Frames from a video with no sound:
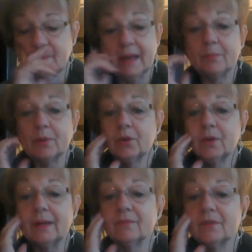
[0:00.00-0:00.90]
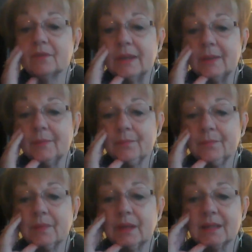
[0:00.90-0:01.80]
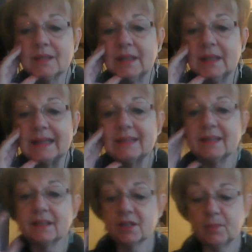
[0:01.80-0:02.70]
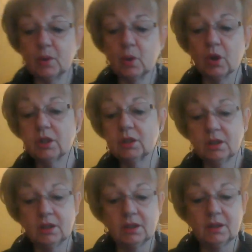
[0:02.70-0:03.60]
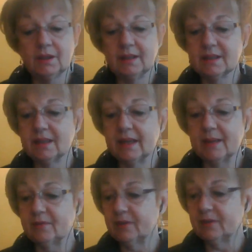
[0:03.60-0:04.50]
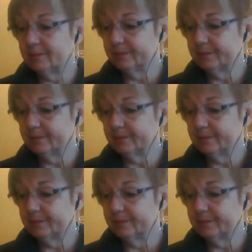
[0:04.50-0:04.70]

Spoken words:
that program from him. It's Connect Explore is the name of it.